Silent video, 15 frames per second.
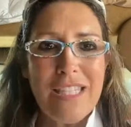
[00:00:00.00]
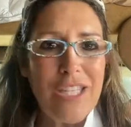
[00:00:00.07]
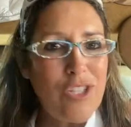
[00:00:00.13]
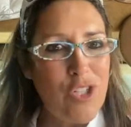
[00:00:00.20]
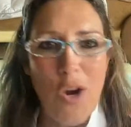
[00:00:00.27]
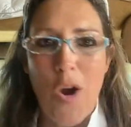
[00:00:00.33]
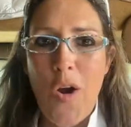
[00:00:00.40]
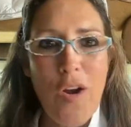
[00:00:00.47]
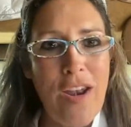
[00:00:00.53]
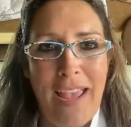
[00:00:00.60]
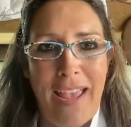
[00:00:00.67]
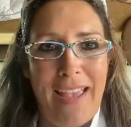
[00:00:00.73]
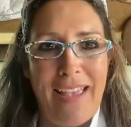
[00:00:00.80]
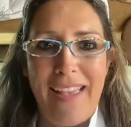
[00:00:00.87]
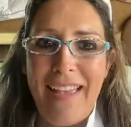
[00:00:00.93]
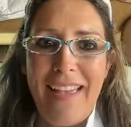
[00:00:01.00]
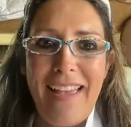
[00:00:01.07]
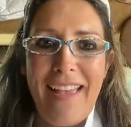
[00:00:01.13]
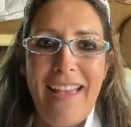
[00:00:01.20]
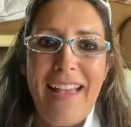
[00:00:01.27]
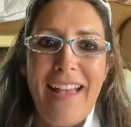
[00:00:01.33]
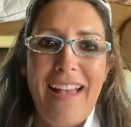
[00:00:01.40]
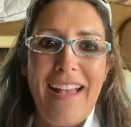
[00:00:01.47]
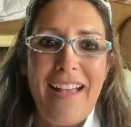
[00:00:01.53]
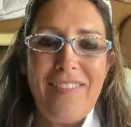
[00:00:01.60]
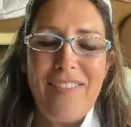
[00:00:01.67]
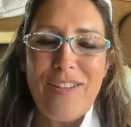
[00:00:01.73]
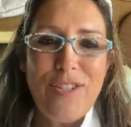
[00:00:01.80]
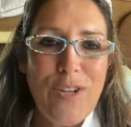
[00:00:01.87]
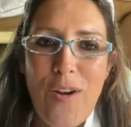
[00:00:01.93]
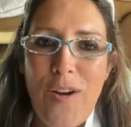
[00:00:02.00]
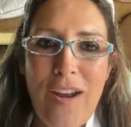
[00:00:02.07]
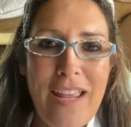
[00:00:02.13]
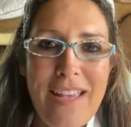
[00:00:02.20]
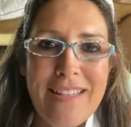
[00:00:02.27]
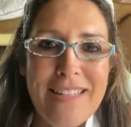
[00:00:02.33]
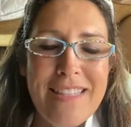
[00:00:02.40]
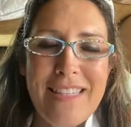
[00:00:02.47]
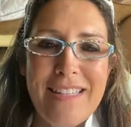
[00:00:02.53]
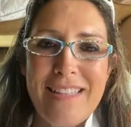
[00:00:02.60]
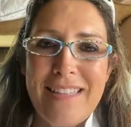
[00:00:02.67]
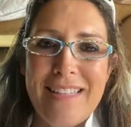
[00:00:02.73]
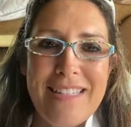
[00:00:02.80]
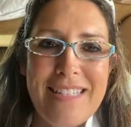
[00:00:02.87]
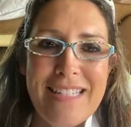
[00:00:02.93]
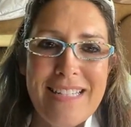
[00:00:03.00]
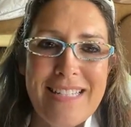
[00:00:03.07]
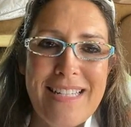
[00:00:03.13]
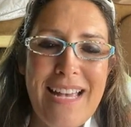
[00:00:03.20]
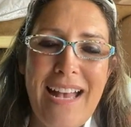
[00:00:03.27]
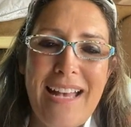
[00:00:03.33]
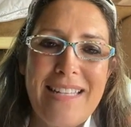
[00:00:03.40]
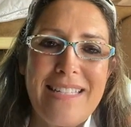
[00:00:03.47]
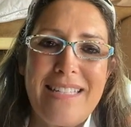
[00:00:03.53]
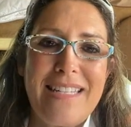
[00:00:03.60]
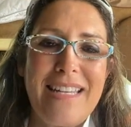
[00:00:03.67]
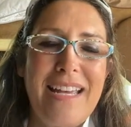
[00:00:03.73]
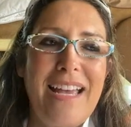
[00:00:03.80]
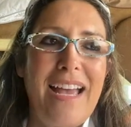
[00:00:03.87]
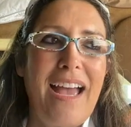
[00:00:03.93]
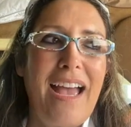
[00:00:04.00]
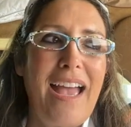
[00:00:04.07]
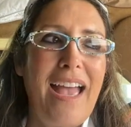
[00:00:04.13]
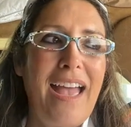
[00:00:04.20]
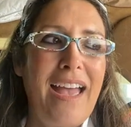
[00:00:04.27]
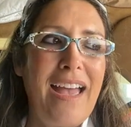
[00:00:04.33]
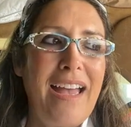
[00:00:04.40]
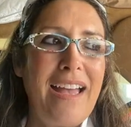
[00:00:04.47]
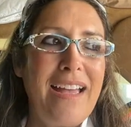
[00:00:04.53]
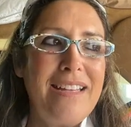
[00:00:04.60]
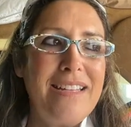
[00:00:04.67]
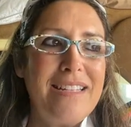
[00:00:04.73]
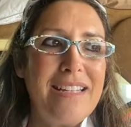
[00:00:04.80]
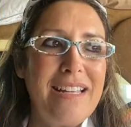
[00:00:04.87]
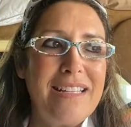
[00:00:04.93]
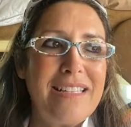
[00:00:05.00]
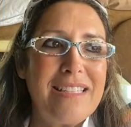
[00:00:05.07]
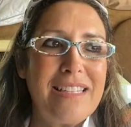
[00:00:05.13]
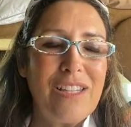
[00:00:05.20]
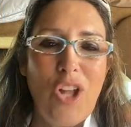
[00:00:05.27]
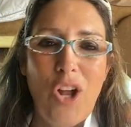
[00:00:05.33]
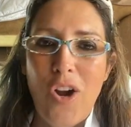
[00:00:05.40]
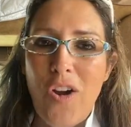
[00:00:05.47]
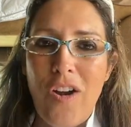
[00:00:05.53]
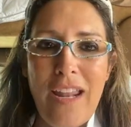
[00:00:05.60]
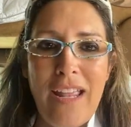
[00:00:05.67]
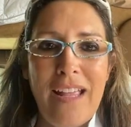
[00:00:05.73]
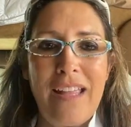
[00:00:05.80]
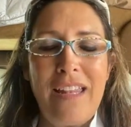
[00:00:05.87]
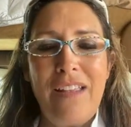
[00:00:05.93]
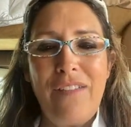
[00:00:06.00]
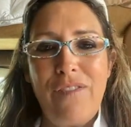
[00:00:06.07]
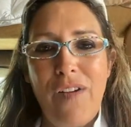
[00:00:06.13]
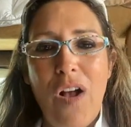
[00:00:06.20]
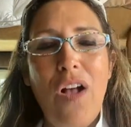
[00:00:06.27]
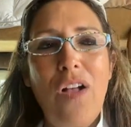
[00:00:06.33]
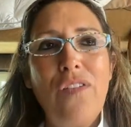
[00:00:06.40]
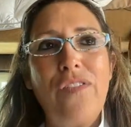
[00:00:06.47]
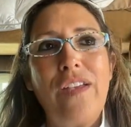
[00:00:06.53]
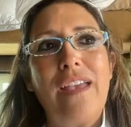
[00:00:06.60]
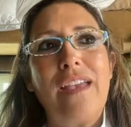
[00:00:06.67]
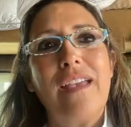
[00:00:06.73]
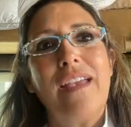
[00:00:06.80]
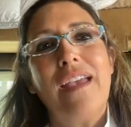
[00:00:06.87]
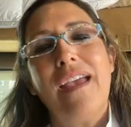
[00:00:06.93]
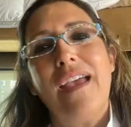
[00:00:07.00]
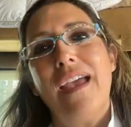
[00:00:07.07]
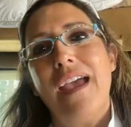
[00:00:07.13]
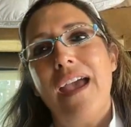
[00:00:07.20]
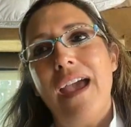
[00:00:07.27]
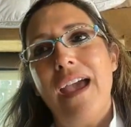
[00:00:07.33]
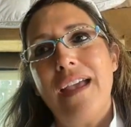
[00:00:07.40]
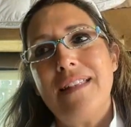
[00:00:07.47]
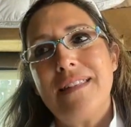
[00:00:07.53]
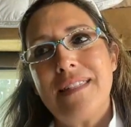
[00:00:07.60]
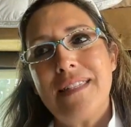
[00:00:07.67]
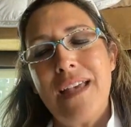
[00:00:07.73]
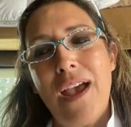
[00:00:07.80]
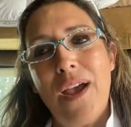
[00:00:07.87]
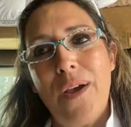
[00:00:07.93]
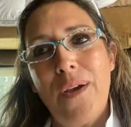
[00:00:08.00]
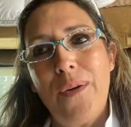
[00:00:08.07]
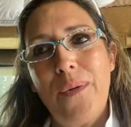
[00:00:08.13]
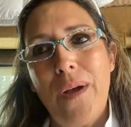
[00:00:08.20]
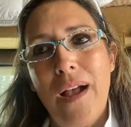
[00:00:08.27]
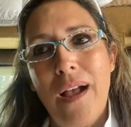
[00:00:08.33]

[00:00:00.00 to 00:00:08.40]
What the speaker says: the journey. The journey is the success, and it's learning and evolving. And so